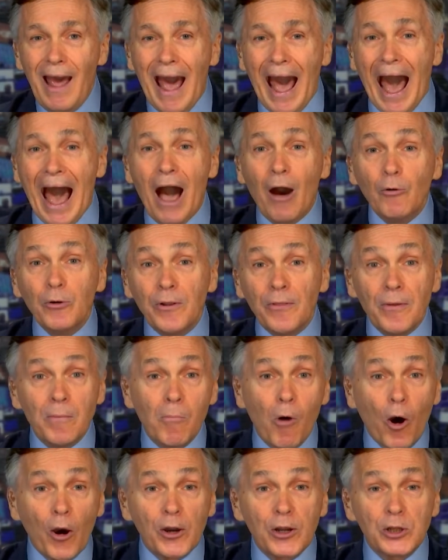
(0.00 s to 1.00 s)
how did the
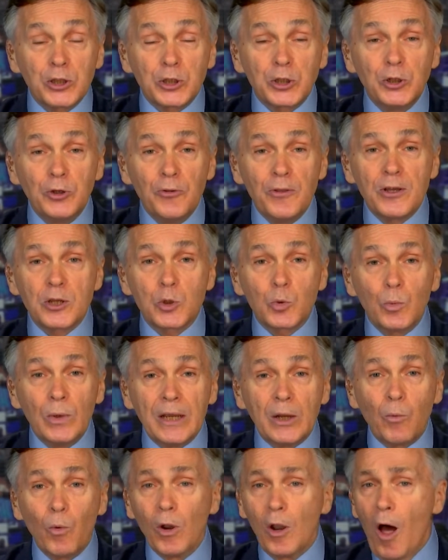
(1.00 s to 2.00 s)
markets do this
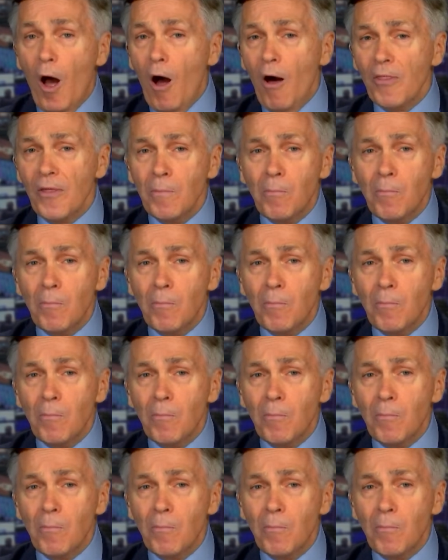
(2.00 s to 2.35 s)
week? Well, all the